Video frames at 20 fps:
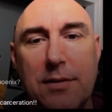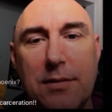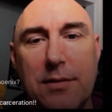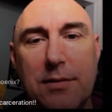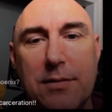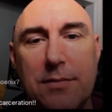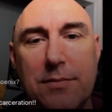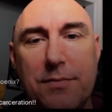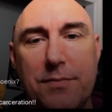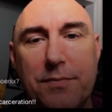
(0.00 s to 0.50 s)

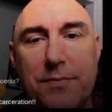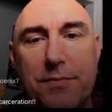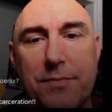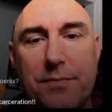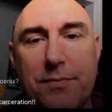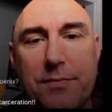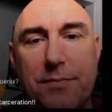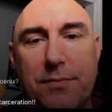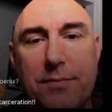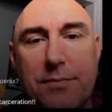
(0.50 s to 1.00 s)

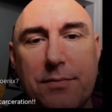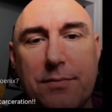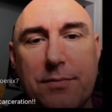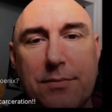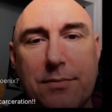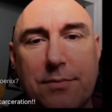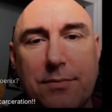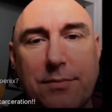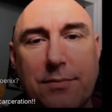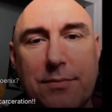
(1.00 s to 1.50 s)

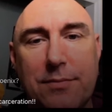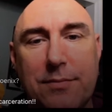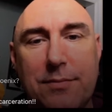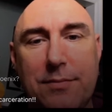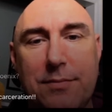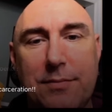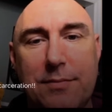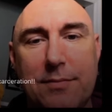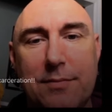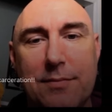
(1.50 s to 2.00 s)

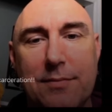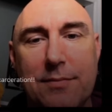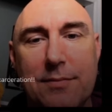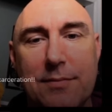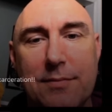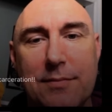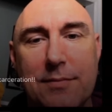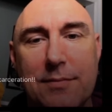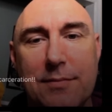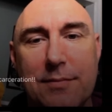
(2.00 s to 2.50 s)

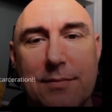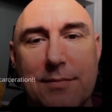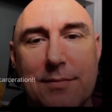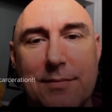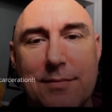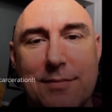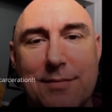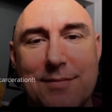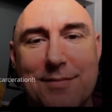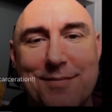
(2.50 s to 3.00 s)

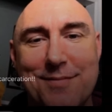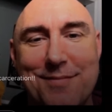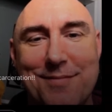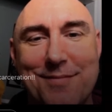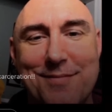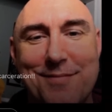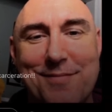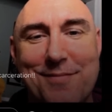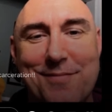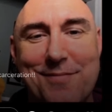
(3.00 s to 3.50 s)

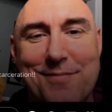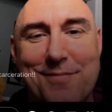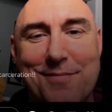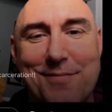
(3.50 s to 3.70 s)
No words are spoken by the person on screen.